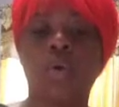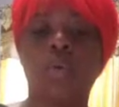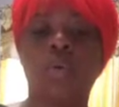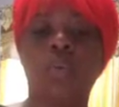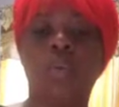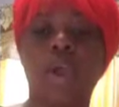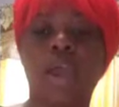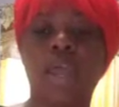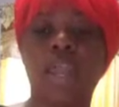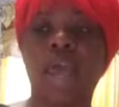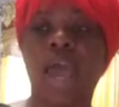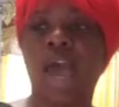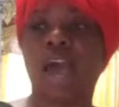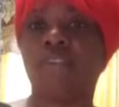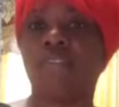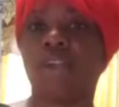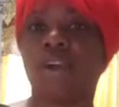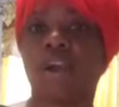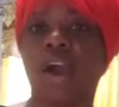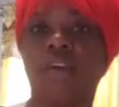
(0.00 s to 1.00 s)
when
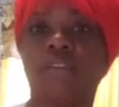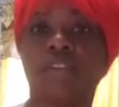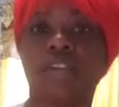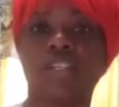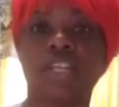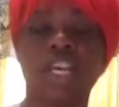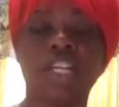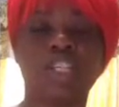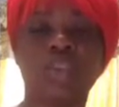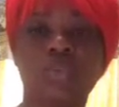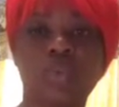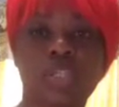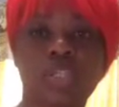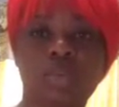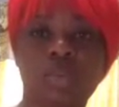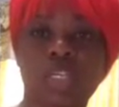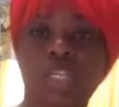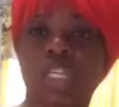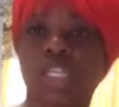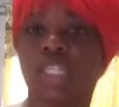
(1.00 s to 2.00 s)
having a conversation with
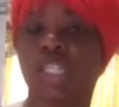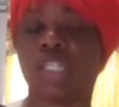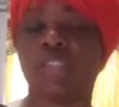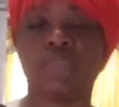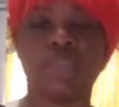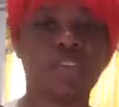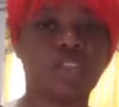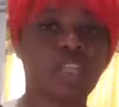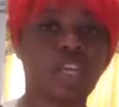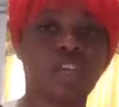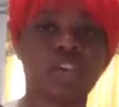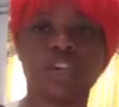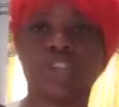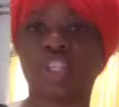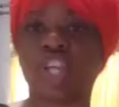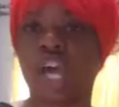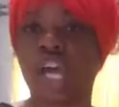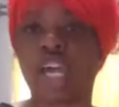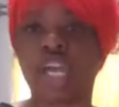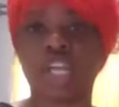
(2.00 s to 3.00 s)
me. It just feels like you're
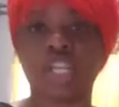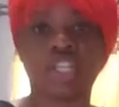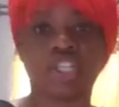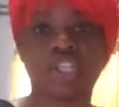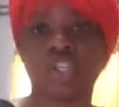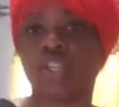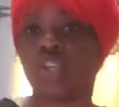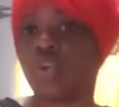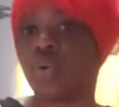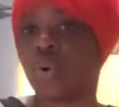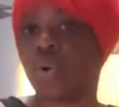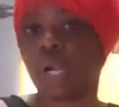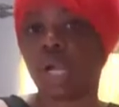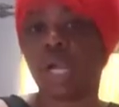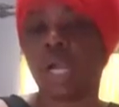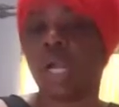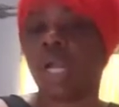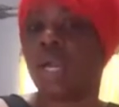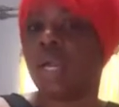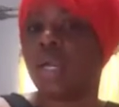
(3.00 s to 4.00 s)
talking to
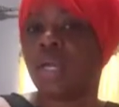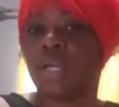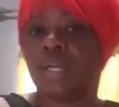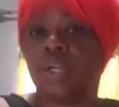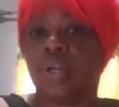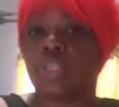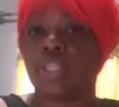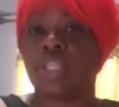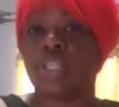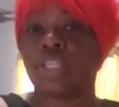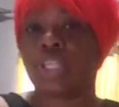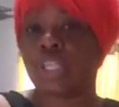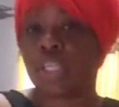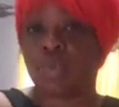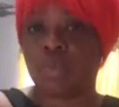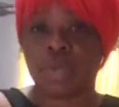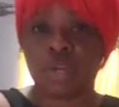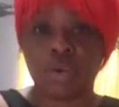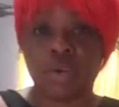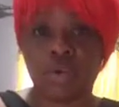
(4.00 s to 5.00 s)
your
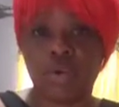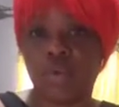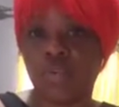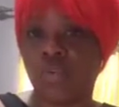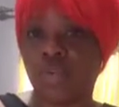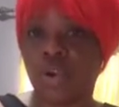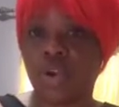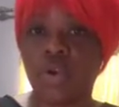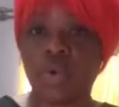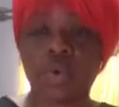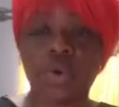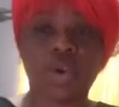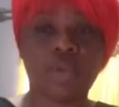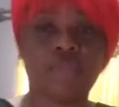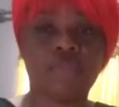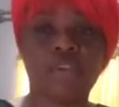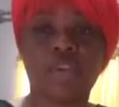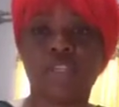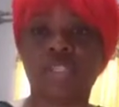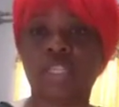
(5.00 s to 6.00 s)
legitimate girlfriend, or
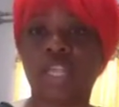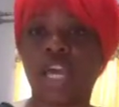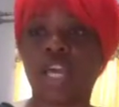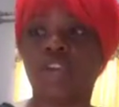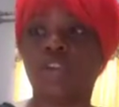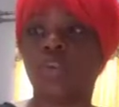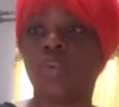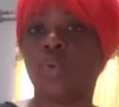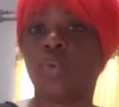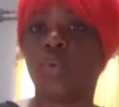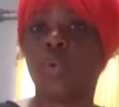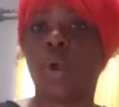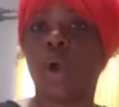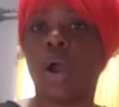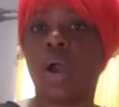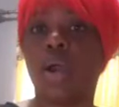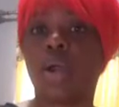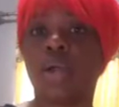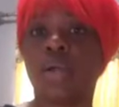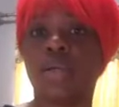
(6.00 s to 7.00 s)
it feels like you
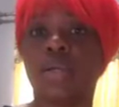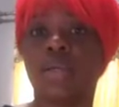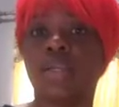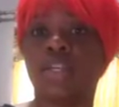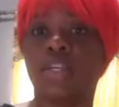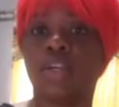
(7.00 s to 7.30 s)
are,